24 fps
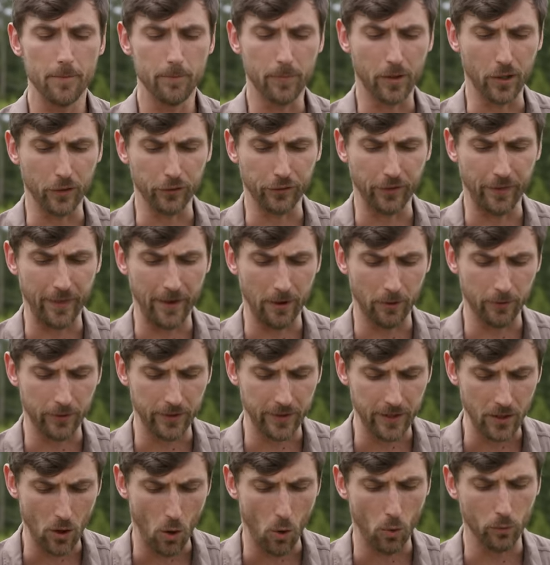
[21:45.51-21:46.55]
because they're
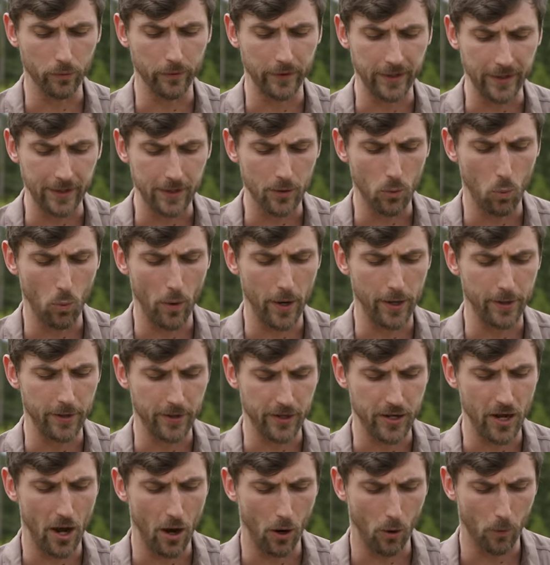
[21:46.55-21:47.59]
the only way to
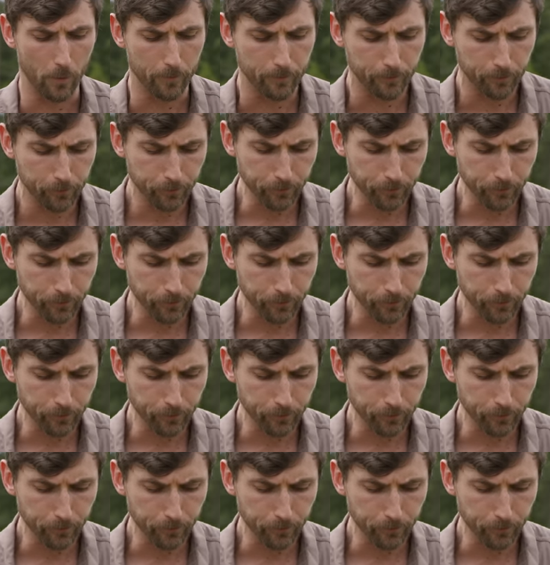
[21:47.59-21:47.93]
go.